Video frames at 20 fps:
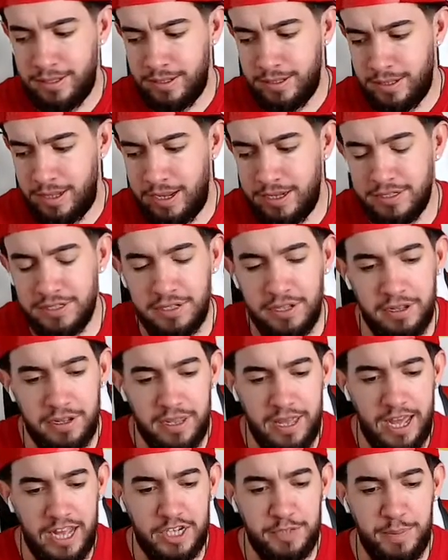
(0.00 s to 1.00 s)
That was a good
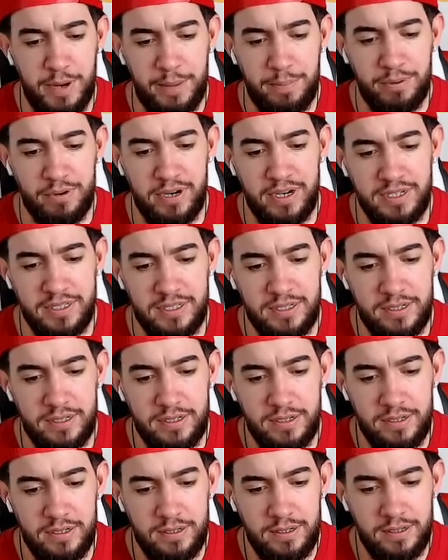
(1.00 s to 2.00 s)
catch by Prince.
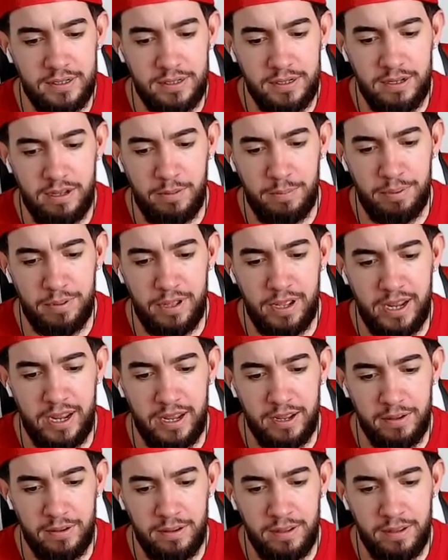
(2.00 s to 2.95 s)
Good play.